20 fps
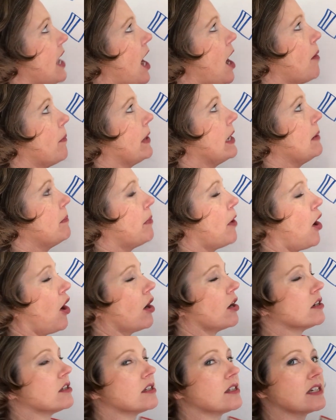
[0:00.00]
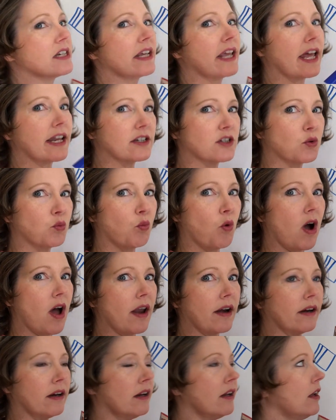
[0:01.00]
how many parts to get to
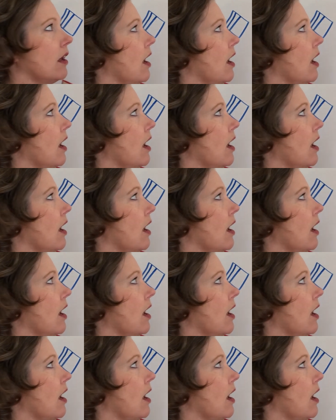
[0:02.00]
1.